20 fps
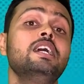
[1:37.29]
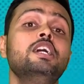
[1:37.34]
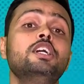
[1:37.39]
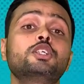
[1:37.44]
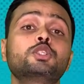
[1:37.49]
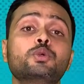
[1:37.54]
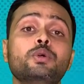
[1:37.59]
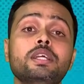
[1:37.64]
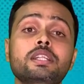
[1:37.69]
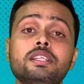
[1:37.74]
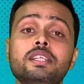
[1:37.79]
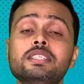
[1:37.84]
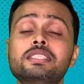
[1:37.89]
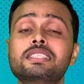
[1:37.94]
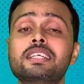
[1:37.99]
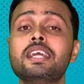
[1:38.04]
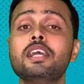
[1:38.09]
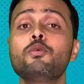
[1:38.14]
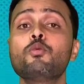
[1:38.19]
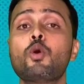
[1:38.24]
So in this
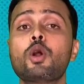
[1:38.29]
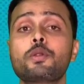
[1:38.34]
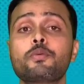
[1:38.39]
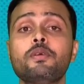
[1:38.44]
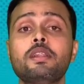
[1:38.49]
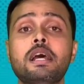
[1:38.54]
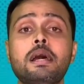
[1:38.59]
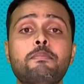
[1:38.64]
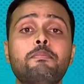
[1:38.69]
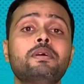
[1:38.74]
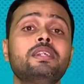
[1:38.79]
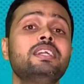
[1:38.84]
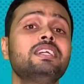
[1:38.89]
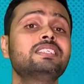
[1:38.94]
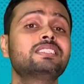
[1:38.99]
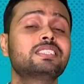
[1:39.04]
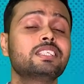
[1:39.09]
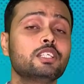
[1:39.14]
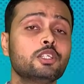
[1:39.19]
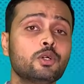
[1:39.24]
scale, what will happen is
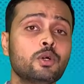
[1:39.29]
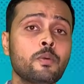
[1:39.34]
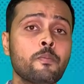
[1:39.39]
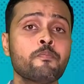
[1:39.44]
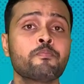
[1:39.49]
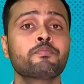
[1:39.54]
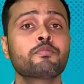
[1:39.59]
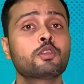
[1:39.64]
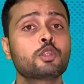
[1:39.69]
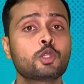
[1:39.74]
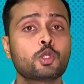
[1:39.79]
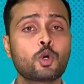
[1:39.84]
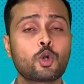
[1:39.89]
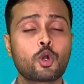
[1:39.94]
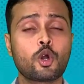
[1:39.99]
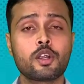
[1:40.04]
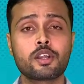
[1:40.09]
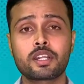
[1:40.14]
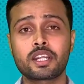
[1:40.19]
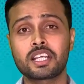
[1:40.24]
0, no
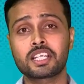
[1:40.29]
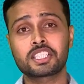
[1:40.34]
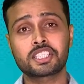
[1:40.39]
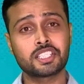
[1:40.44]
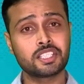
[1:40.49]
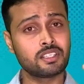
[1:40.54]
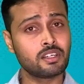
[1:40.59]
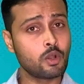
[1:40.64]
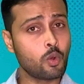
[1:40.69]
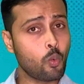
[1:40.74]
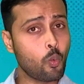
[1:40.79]
contraction.